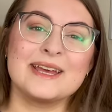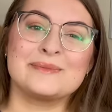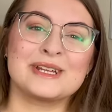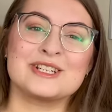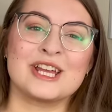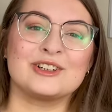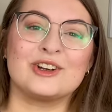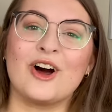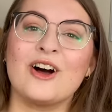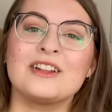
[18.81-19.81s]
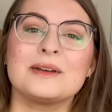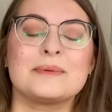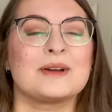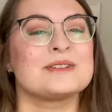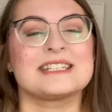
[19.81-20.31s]
my channel all
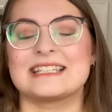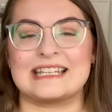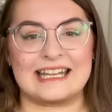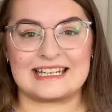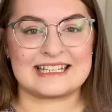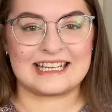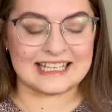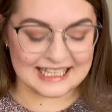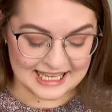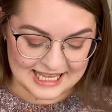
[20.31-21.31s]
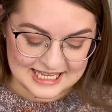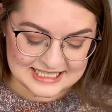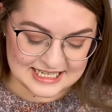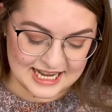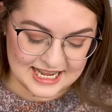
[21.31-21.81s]
about knitting.
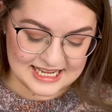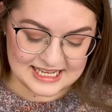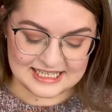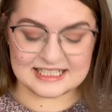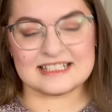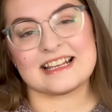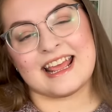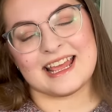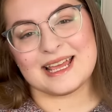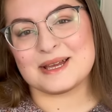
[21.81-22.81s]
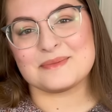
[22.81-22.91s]
Today is a